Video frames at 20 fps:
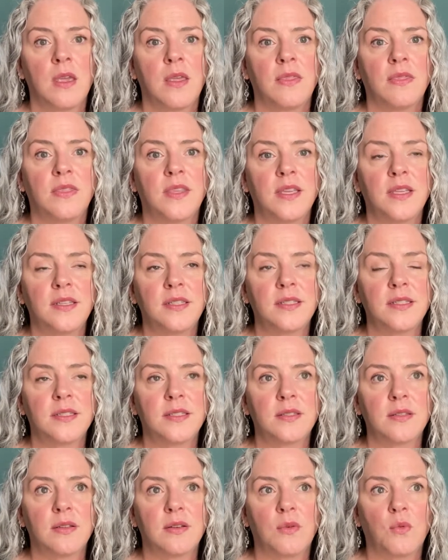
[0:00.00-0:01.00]

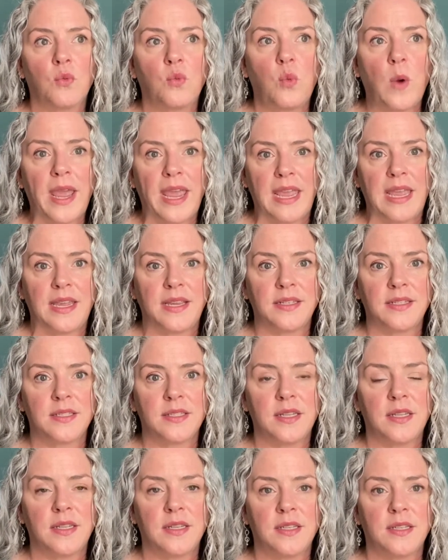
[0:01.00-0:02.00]
this weight
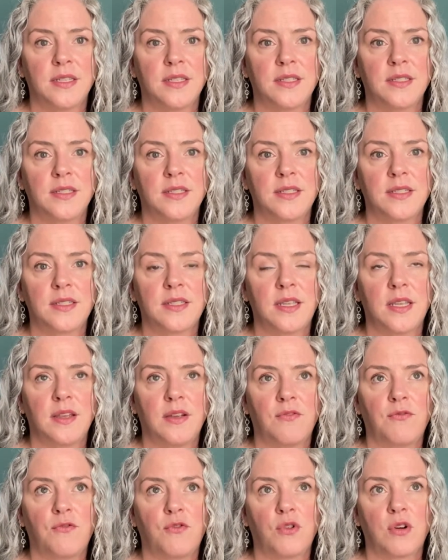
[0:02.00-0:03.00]
is,
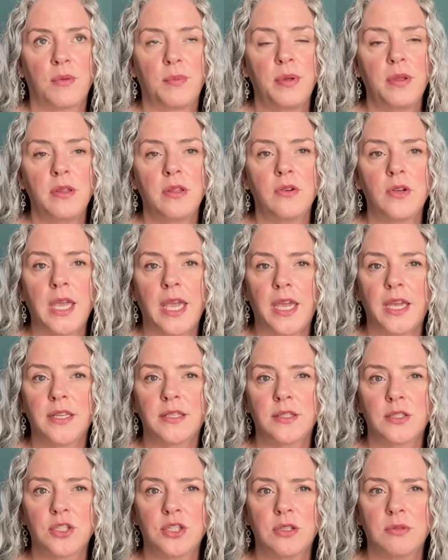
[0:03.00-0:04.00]
for a
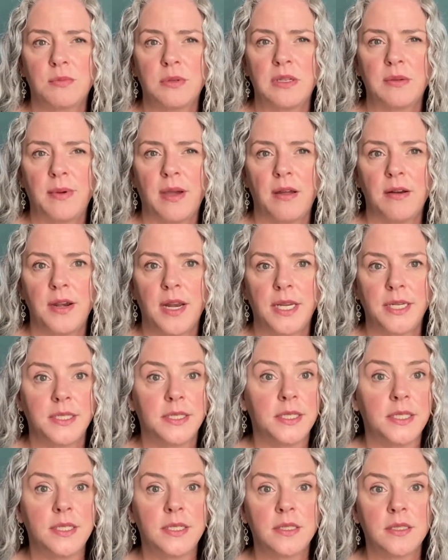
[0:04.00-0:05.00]
pillowcase, should be about
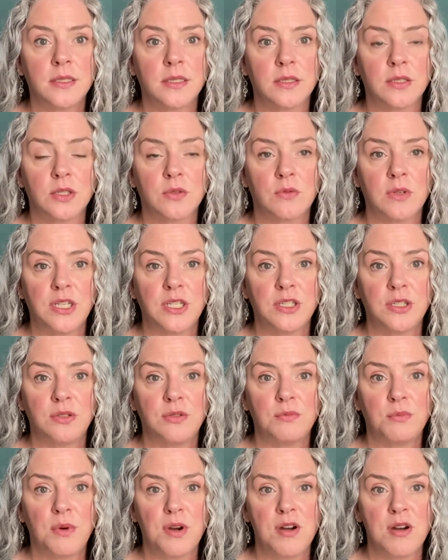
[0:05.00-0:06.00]
19 to
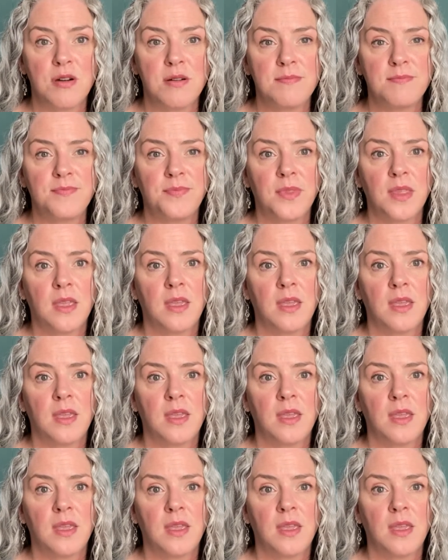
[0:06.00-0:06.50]
22 mom.